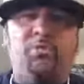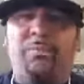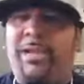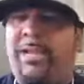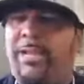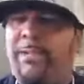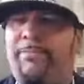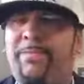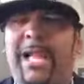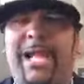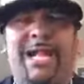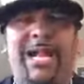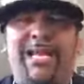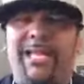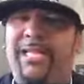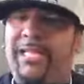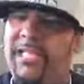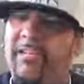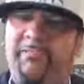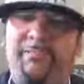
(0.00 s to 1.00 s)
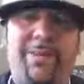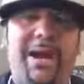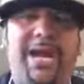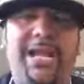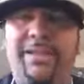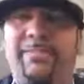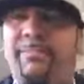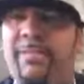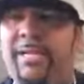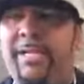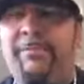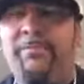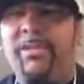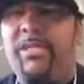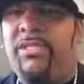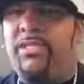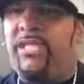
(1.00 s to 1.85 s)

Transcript: man, I got to live by it, man.